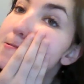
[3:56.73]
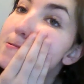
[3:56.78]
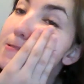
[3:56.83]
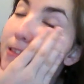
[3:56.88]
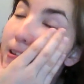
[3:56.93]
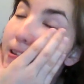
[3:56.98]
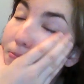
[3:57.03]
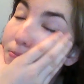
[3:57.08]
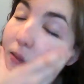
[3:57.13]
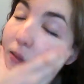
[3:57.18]

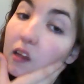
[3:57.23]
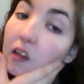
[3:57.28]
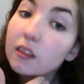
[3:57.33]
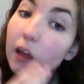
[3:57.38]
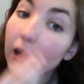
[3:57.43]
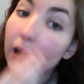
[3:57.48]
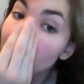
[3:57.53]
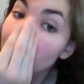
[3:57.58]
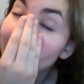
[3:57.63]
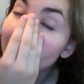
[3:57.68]
something
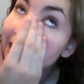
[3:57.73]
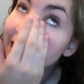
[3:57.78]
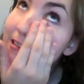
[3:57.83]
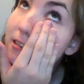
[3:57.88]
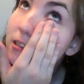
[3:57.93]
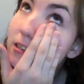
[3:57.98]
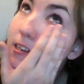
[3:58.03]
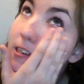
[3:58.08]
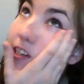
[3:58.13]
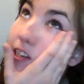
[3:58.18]
that
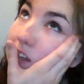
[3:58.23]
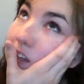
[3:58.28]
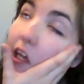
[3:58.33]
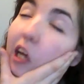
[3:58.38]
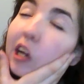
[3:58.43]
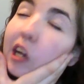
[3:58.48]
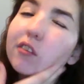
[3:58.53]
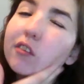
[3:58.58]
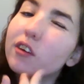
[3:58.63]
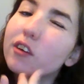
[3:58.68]
gets a
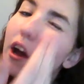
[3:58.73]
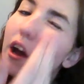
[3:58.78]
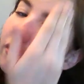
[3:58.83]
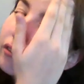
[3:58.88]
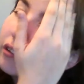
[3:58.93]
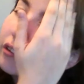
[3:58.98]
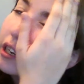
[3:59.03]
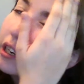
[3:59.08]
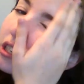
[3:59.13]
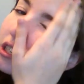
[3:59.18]
lot of
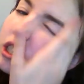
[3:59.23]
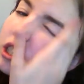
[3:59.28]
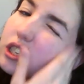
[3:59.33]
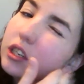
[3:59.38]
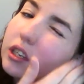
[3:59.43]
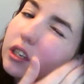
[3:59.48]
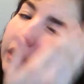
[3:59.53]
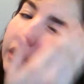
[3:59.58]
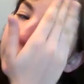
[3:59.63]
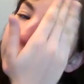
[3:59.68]
coverage
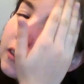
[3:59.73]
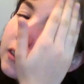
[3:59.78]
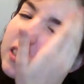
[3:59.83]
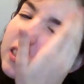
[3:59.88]
in